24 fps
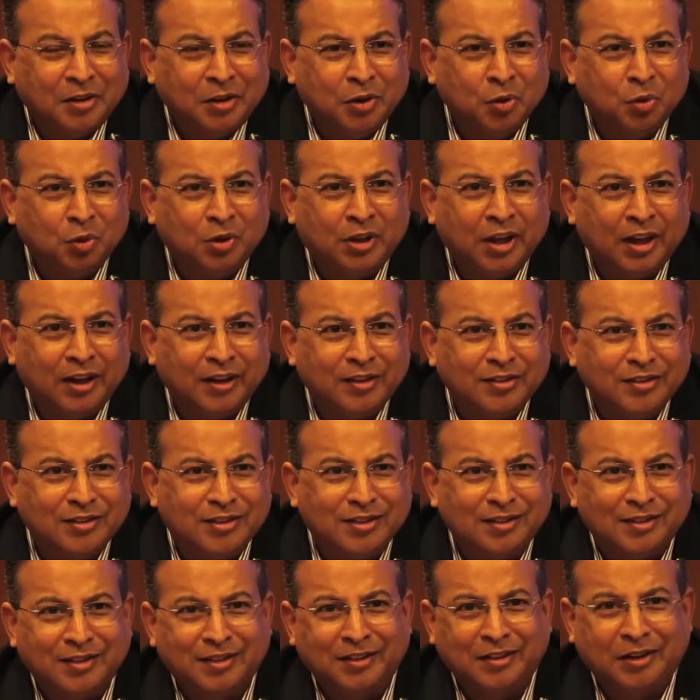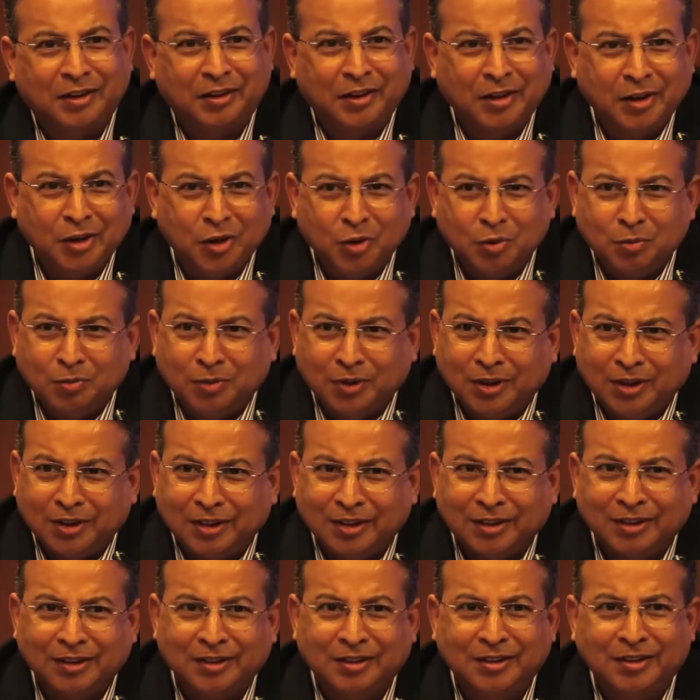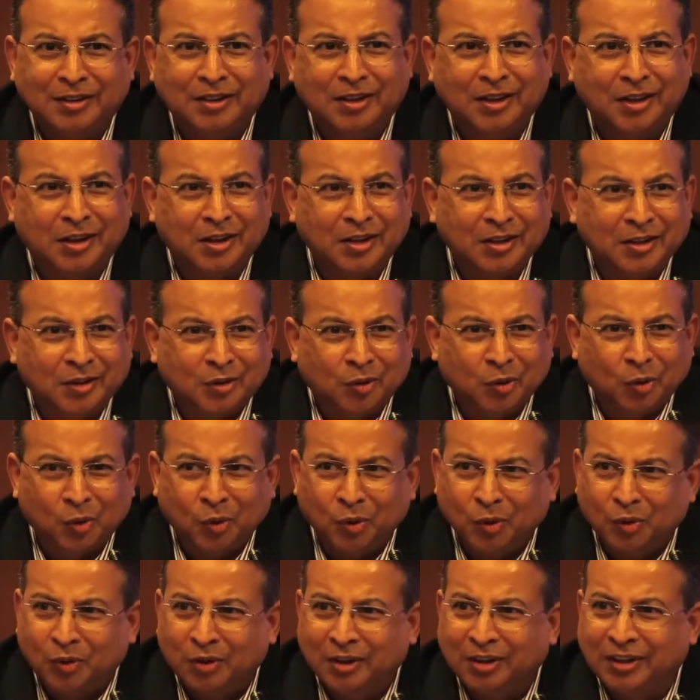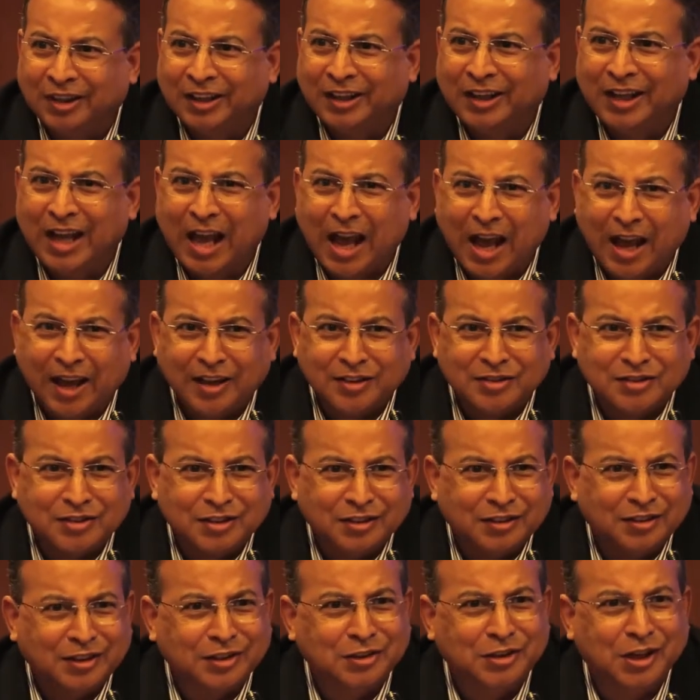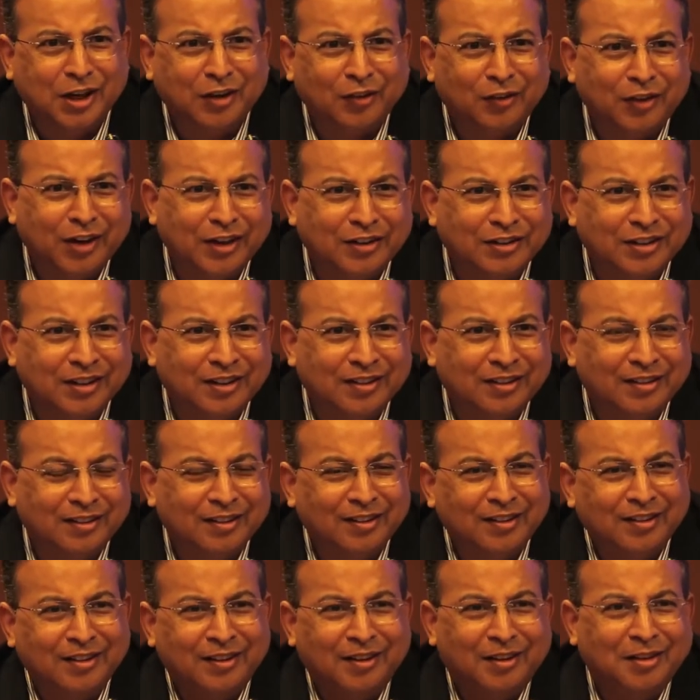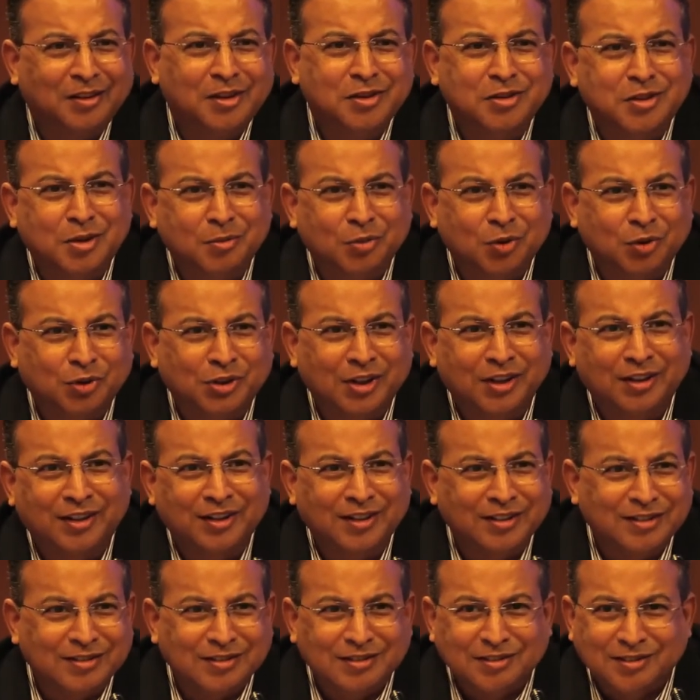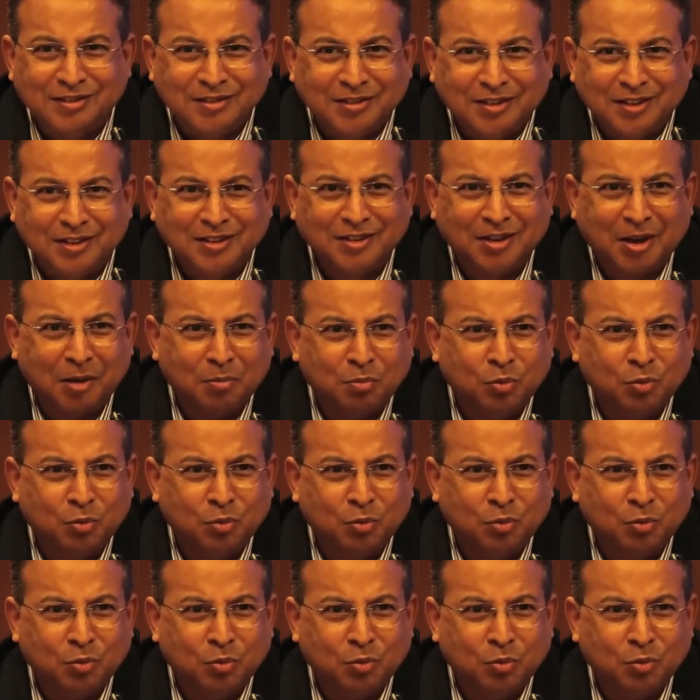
new things, the renewable, the coal, the gas, the generation. Distribution is a